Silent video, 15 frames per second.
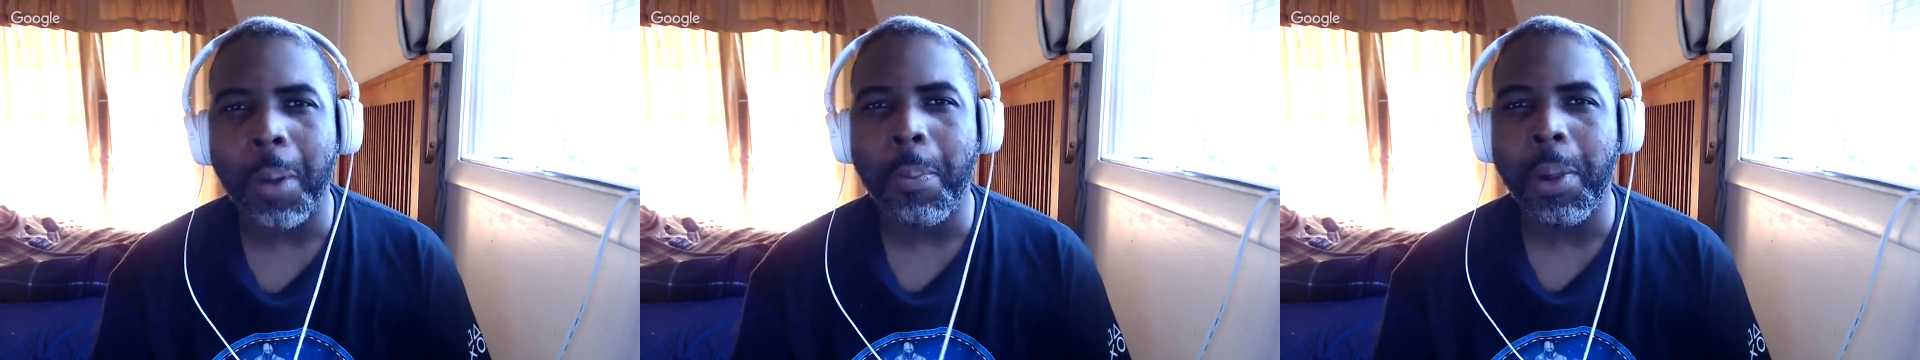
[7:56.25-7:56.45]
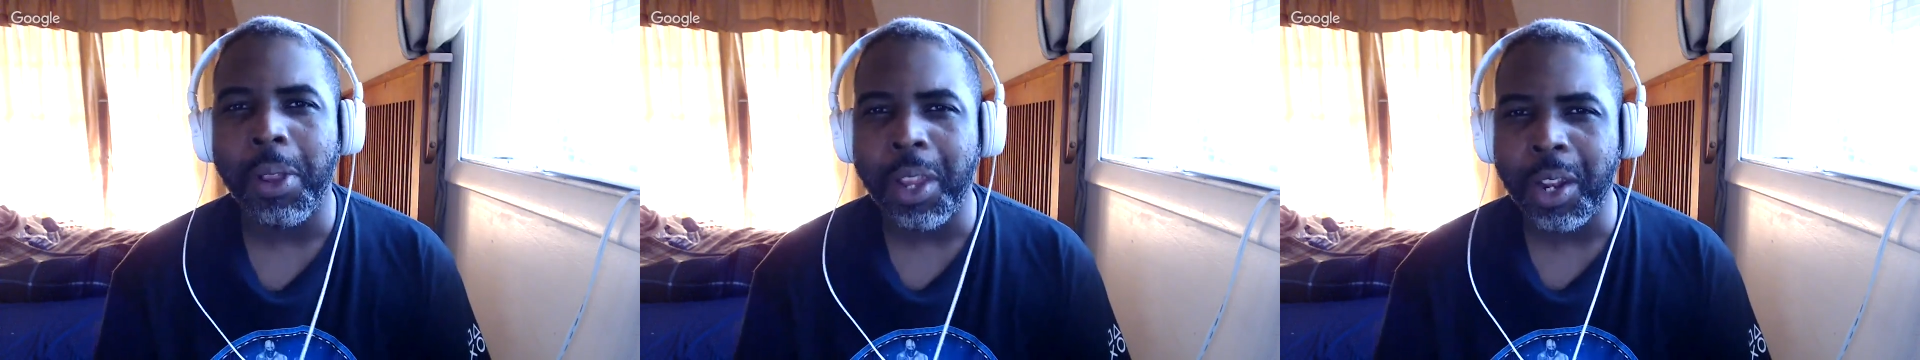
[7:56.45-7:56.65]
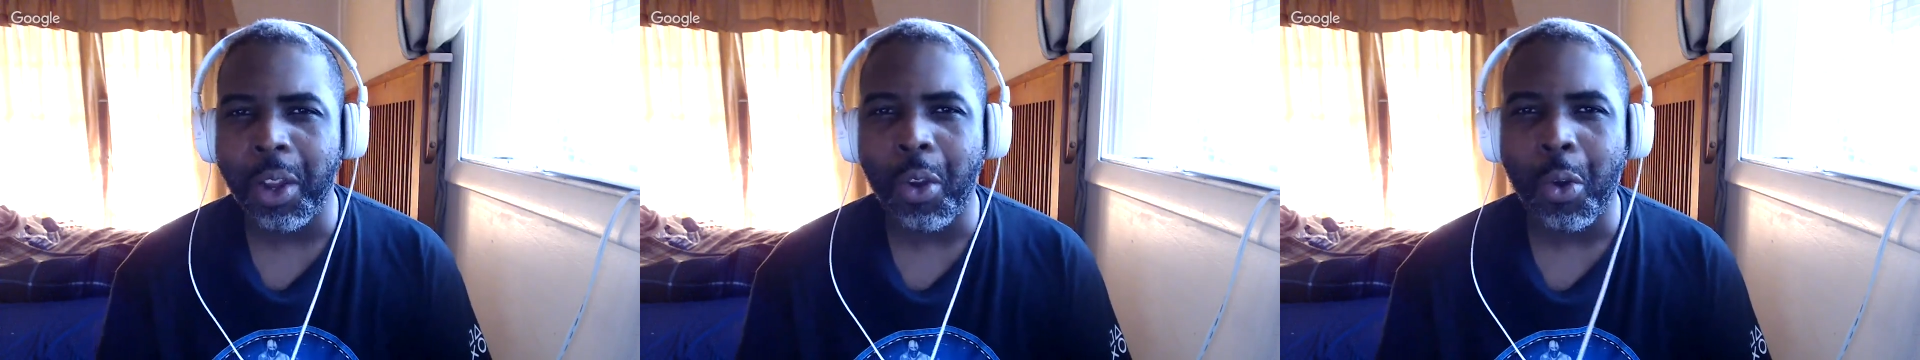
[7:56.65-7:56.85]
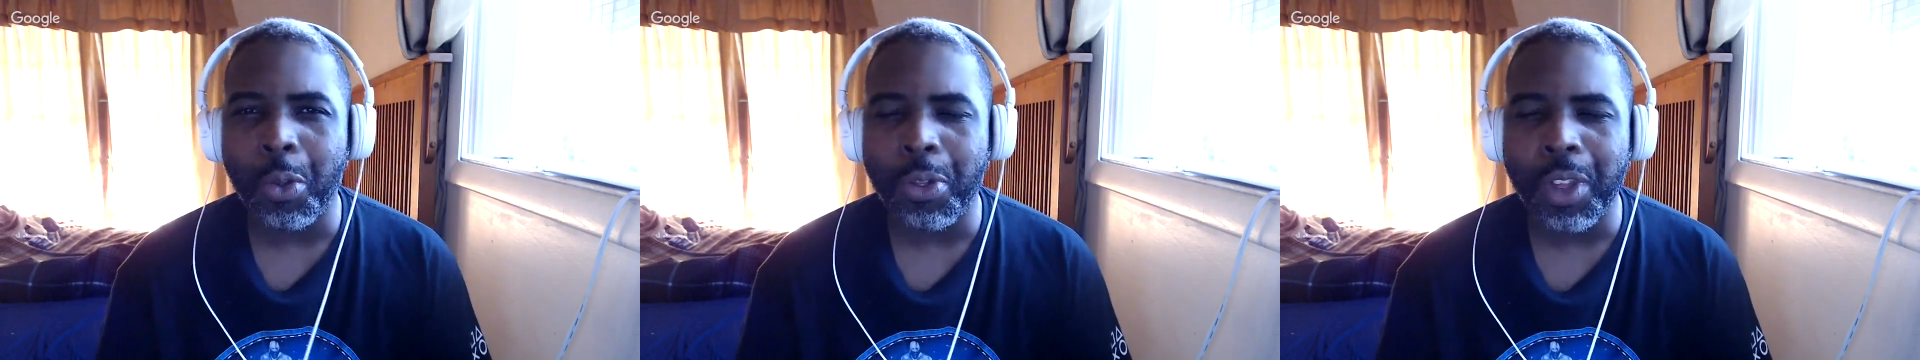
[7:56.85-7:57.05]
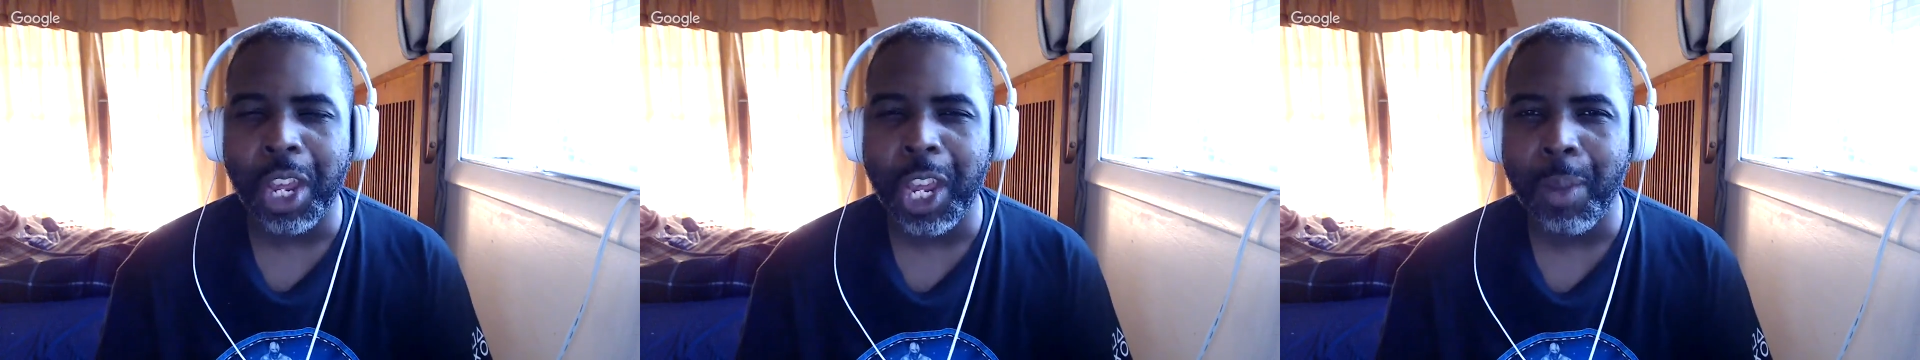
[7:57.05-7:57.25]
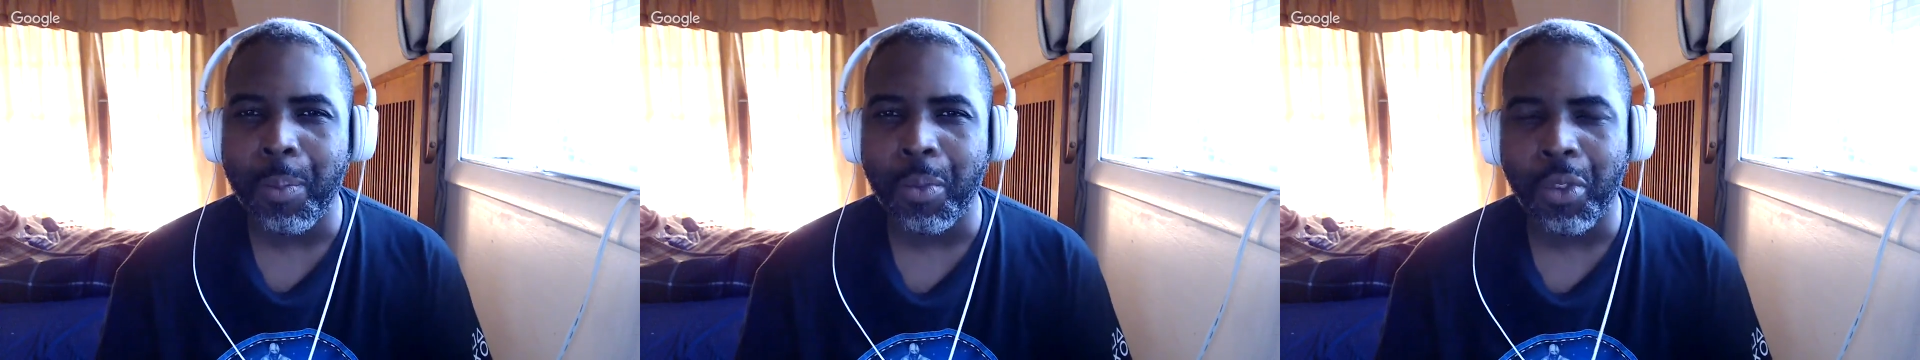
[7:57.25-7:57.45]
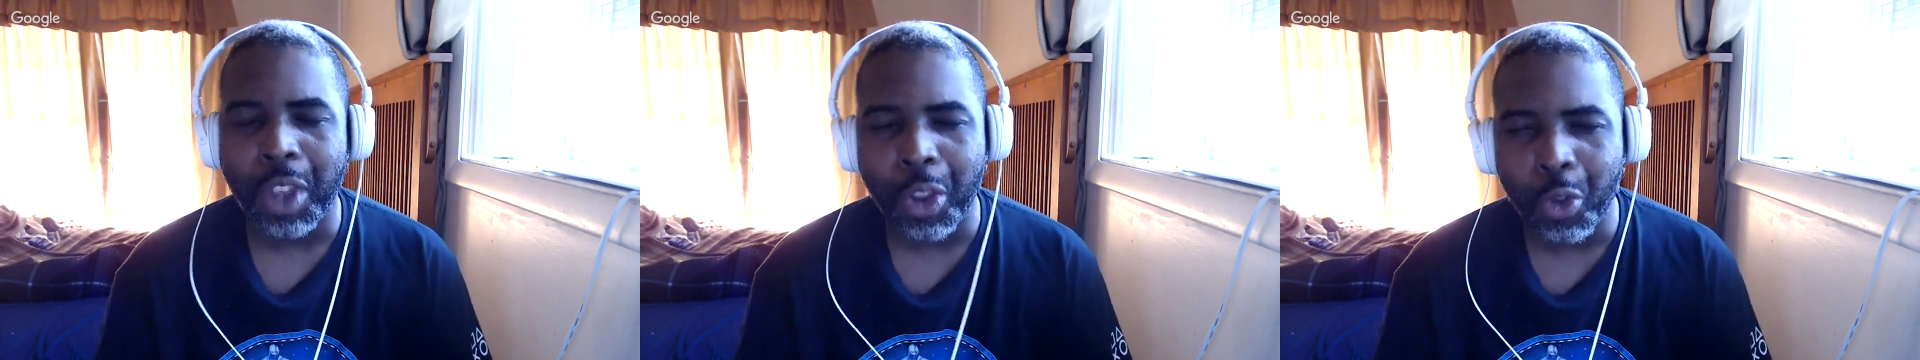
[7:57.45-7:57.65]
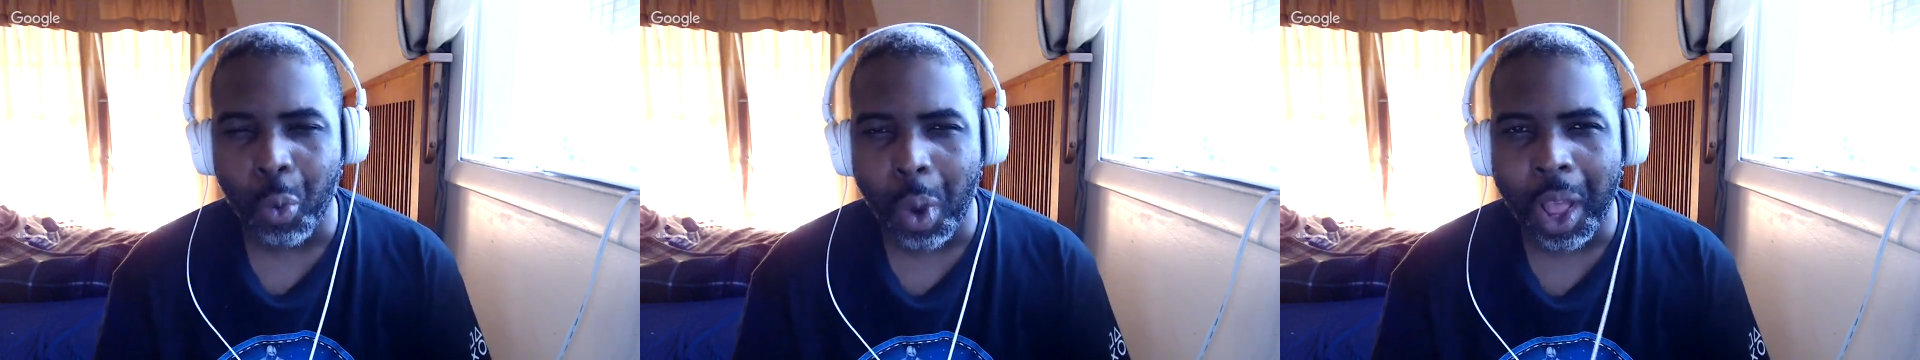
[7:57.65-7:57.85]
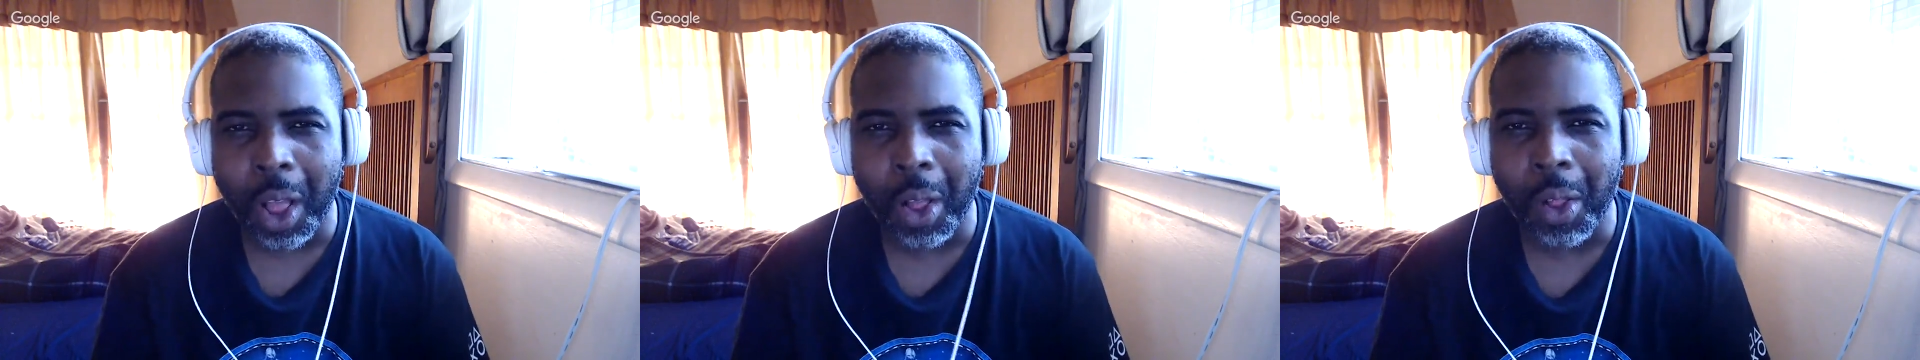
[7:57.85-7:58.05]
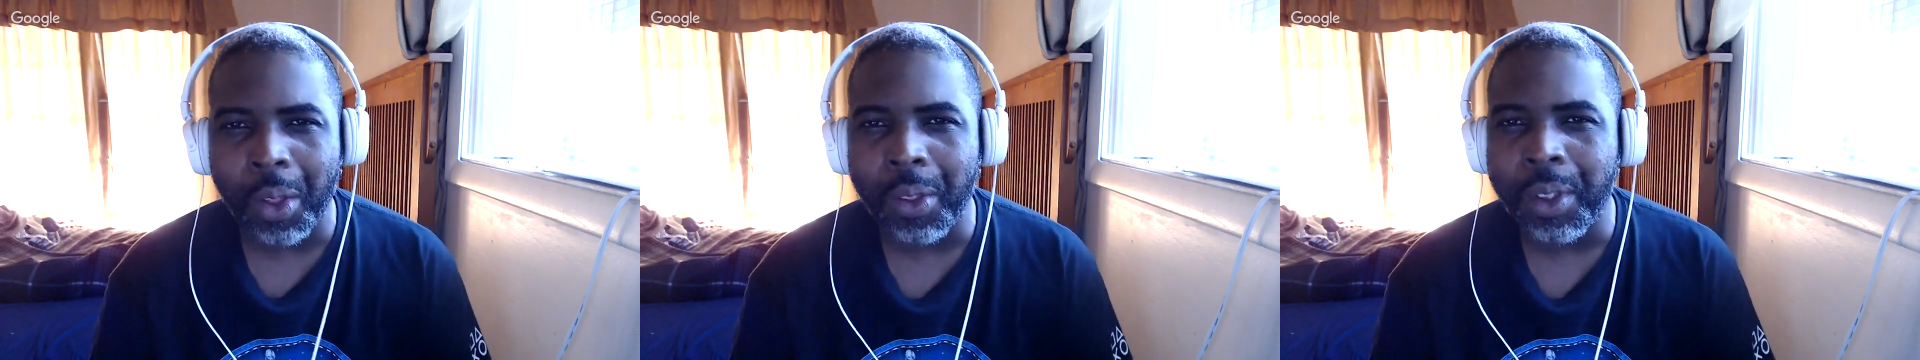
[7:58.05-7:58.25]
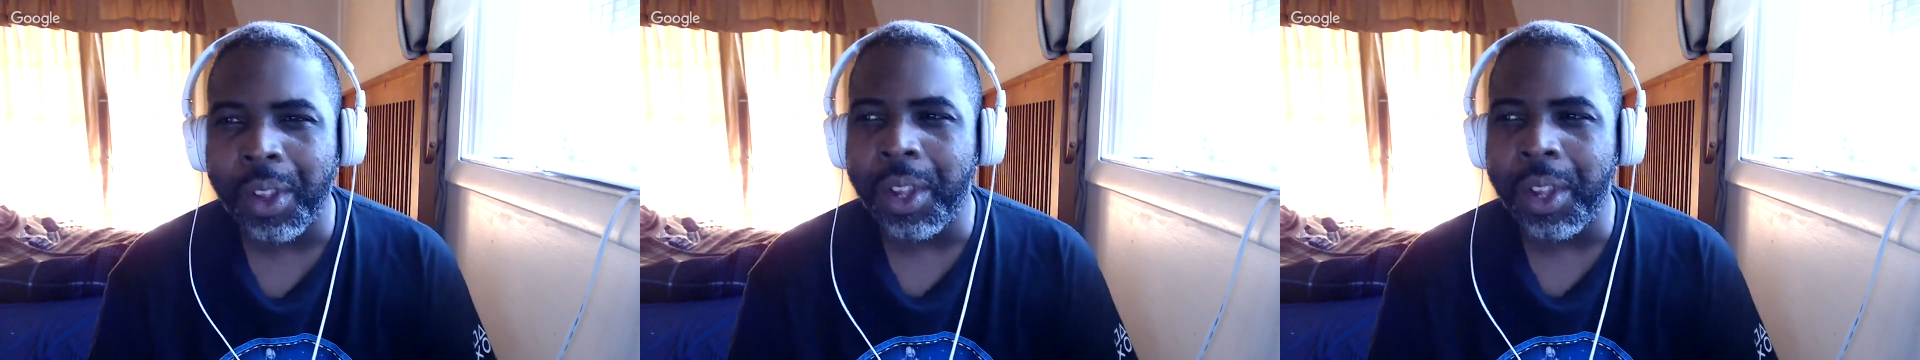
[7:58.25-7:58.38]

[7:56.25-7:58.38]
political themes as well,